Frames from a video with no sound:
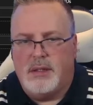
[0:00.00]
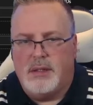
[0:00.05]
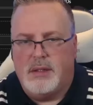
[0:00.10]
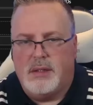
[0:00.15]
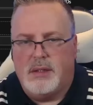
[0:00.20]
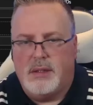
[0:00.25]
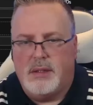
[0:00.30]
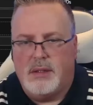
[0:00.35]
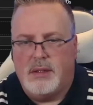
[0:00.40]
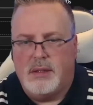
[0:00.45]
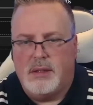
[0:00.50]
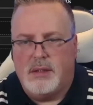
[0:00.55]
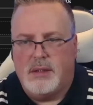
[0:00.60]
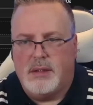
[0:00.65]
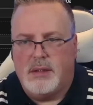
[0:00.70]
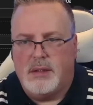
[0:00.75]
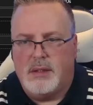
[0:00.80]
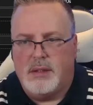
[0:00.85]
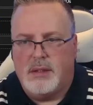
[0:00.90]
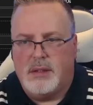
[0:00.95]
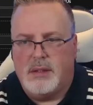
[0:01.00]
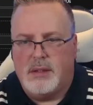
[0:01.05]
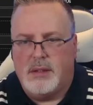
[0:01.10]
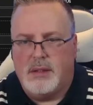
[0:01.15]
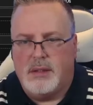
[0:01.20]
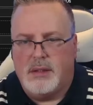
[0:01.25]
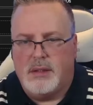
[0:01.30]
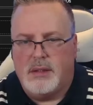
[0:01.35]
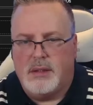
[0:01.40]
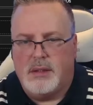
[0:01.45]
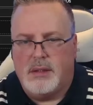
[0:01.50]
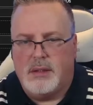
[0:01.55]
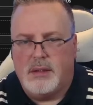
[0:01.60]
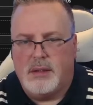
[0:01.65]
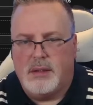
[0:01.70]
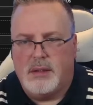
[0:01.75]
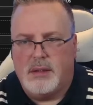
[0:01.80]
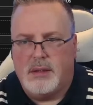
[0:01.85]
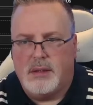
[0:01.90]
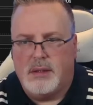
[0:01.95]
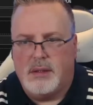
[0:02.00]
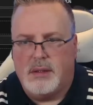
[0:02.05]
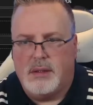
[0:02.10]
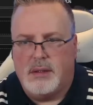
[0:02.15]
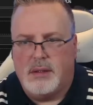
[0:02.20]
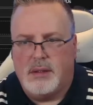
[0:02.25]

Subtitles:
(no one is talking)